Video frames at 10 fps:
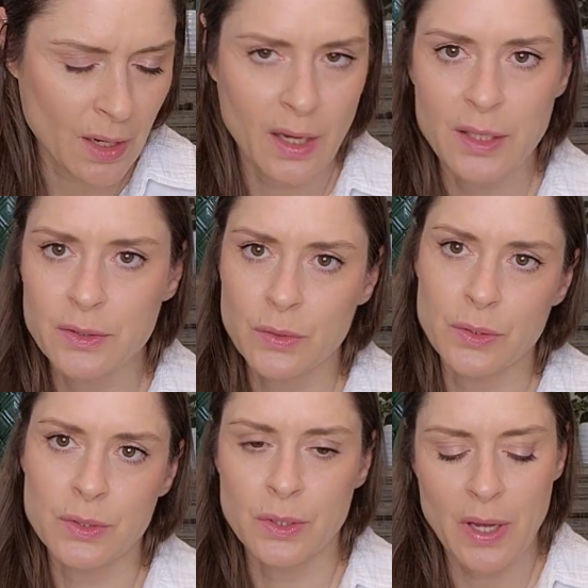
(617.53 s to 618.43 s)
It's
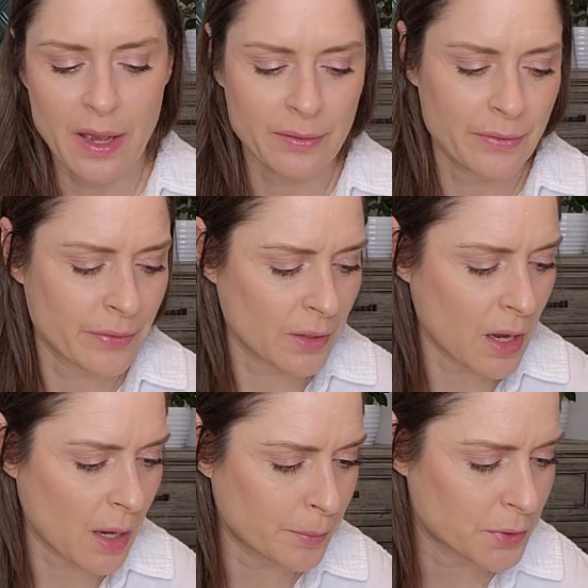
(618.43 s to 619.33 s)
good to have
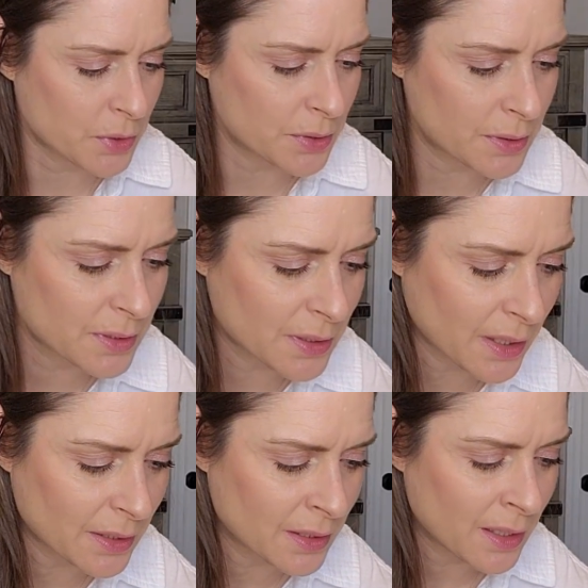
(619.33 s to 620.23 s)
options,
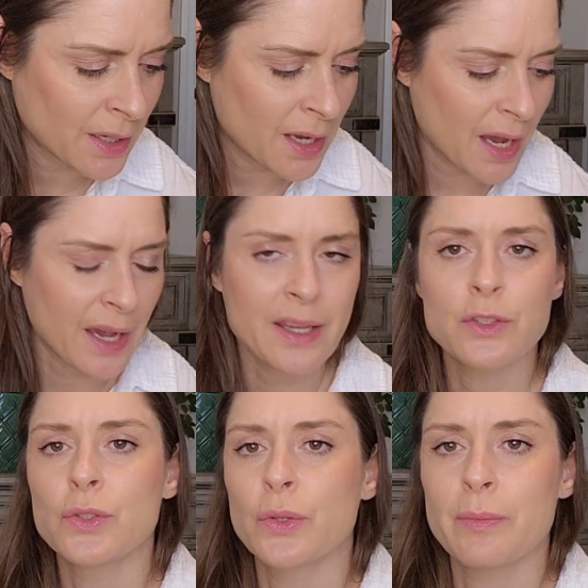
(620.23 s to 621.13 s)
and I
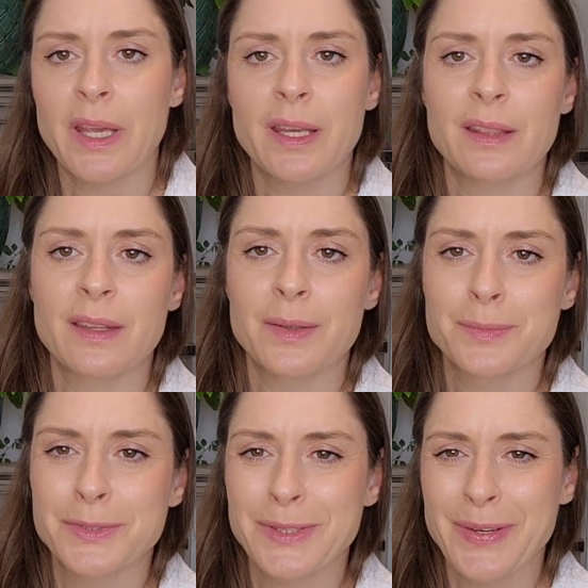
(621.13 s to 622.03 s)
enjoy making
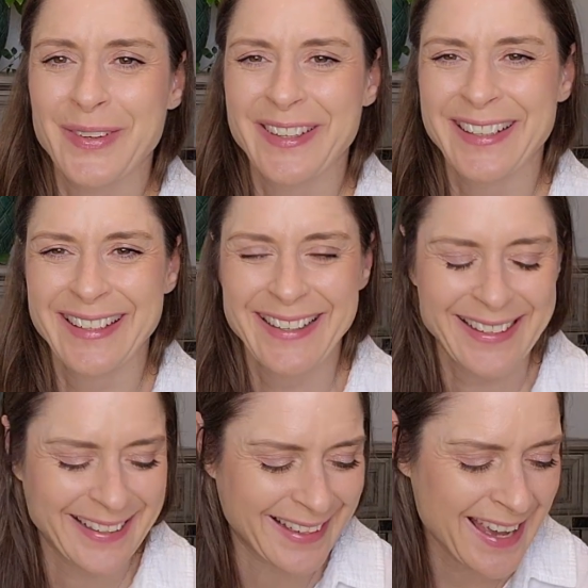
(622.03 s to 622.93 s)
them, so
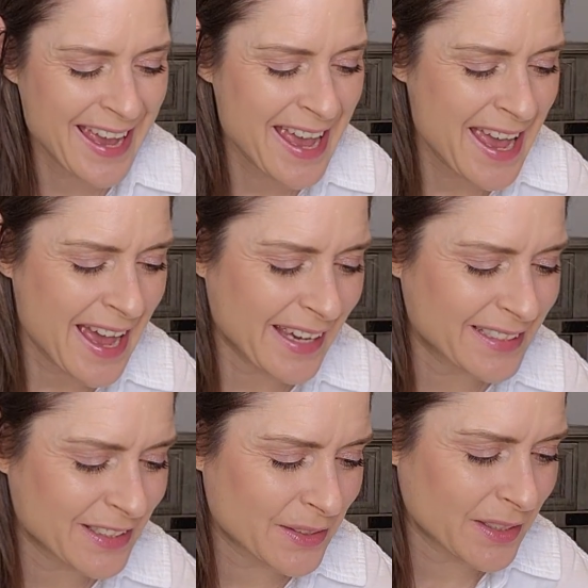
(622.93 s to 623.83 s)
I
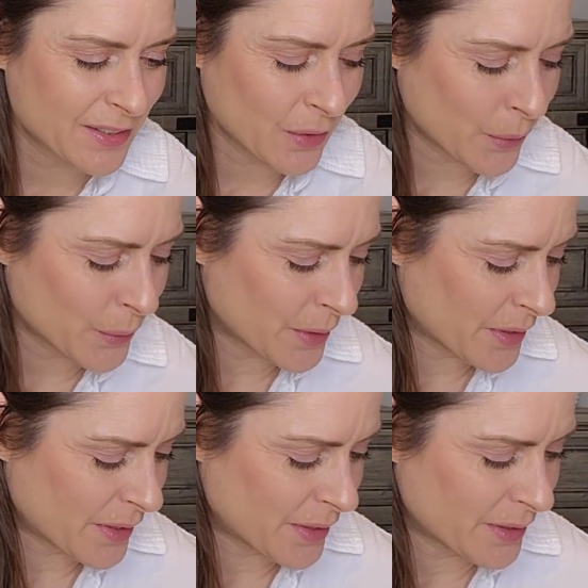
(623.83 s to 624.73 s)
did
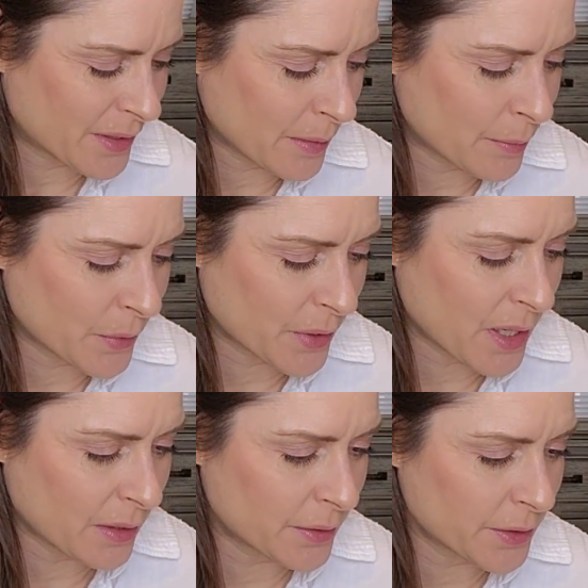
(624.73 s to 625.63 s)
order some more
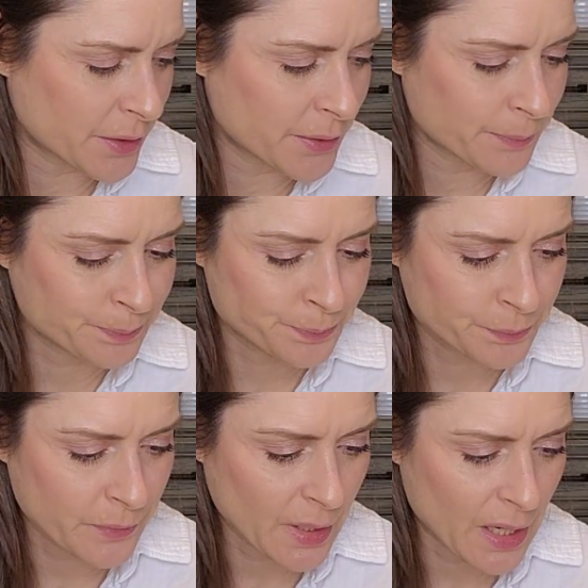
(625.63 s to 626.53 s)
colors.
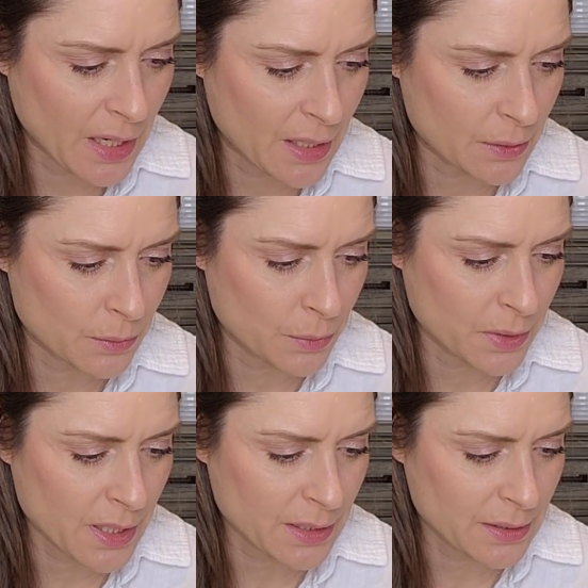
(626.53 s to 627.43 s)
And
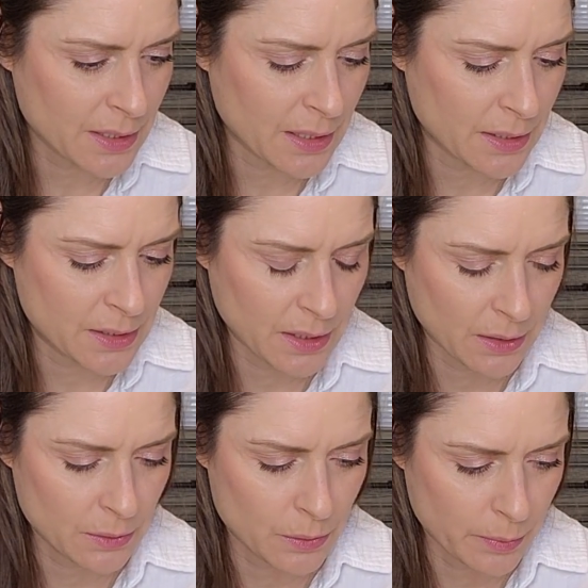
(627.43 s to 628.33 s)
what else can I
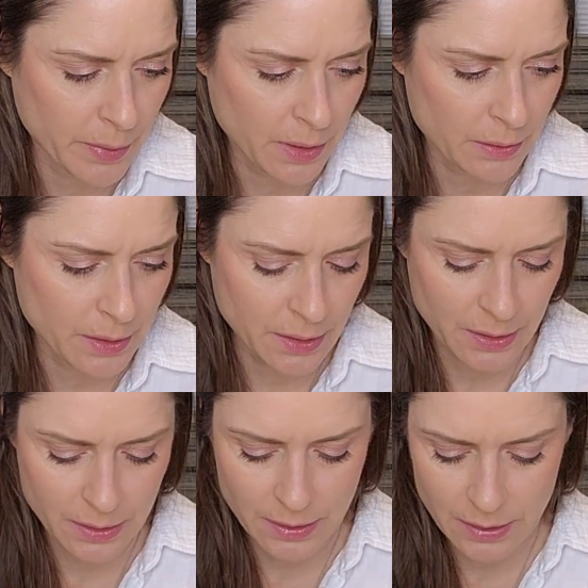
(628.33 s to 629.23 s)
tell you about
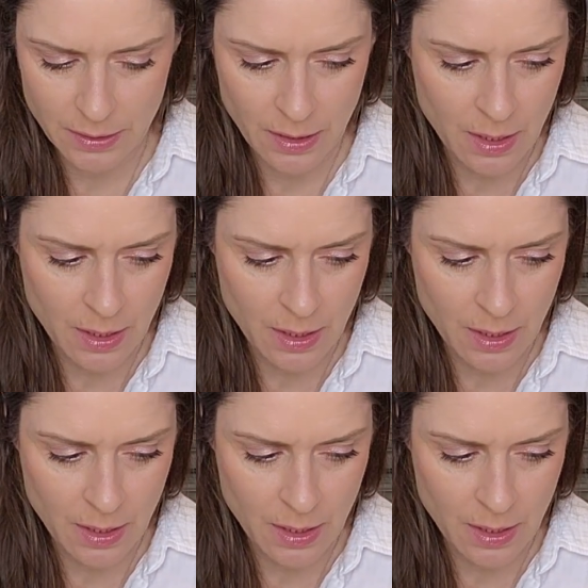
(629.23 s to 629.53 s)
these?